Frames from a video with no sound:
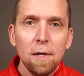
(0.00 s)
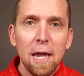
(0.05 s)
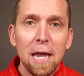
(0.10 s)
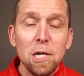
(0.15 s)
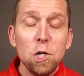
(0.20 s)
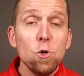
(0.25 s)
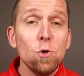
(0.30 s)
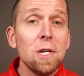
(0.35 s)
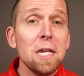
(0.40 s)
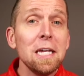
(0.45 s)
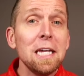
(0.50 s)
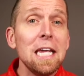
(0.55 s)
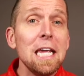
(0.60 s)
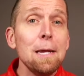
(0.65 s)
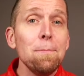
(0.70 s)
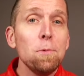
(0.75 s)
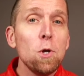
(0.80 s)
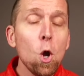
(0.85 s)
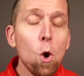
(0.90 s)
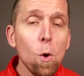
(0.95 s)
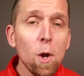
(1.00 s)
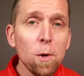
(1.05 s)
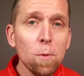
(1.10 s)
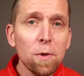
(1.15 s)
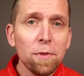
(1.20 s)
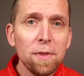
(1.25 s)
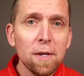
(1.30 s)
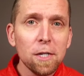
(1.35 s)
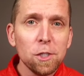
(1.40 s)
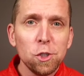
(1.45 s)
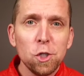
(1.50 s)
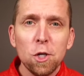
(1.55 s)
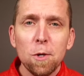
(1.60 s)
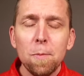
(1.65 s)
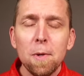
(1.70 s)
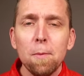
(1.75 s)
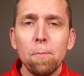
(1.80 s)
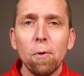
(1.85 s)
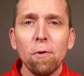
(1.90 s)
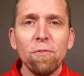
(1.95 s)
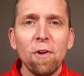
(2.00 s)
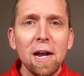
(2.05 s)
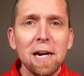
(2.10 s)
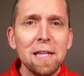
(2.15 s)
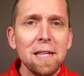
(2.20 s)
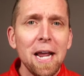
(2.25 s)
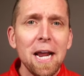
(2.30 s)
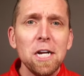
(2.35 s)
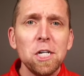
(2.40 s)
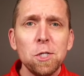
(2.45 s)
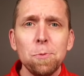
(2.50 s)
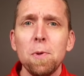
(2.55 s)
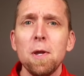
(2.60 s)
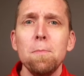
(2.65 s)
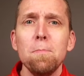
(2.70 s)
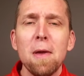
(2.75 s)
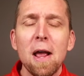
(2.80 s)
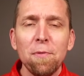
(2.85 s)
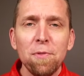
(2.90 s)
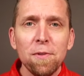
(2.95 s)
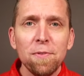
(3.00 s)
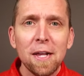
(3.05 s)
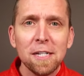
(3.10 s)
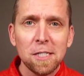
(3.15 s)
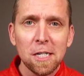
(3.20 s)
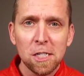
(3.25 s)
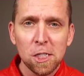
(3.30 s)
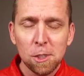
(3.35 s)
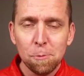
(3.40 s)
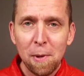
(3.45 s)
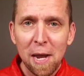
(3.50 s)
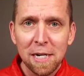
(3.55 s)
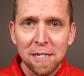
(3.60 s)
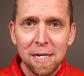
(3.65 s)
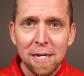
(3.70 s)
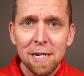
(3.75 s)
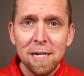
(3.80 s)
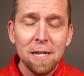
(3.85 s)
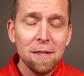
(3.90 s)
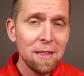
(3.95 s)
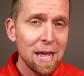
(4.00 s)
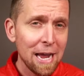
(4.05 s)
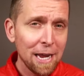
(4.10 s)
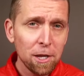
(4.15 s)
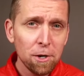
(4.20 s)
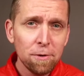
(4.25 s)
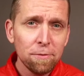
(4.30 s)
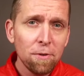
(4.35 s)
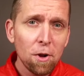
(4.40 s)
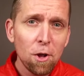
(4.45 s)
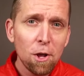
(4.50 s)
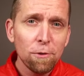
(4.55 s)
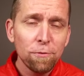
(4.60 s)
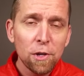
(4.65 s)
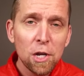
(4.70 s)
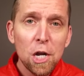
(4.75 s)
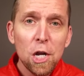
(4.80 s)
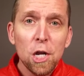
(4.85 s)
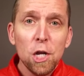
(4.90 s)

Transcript: And you can keep going with this. You could be providing the HTTP method that's expected, that can evolve.